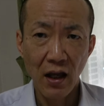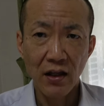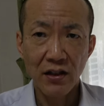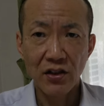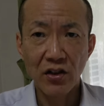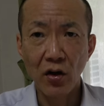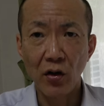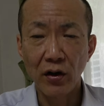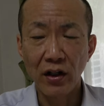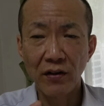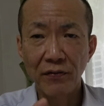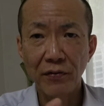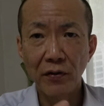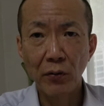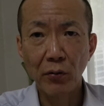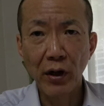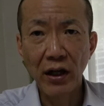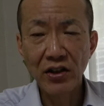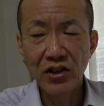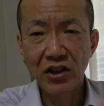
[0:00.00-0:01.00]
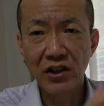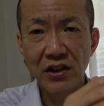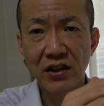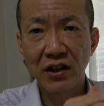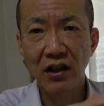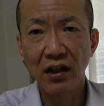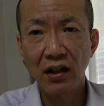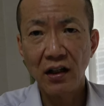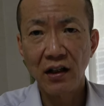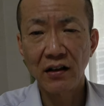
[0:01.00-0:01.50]
So if you
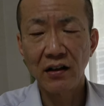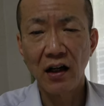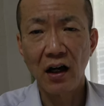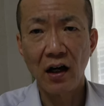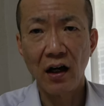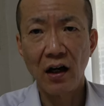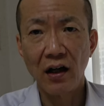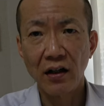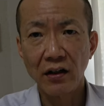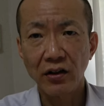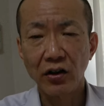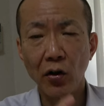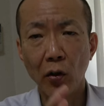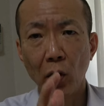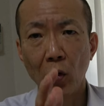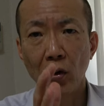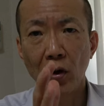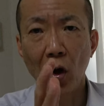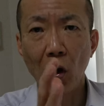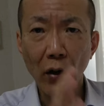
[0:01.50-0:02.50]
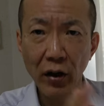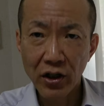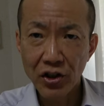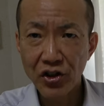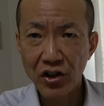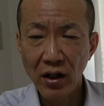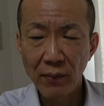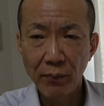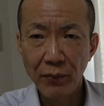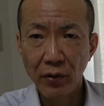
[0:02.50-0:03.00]
register your
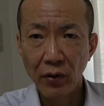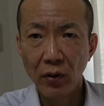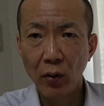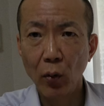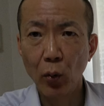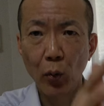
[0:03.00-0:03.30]
ownership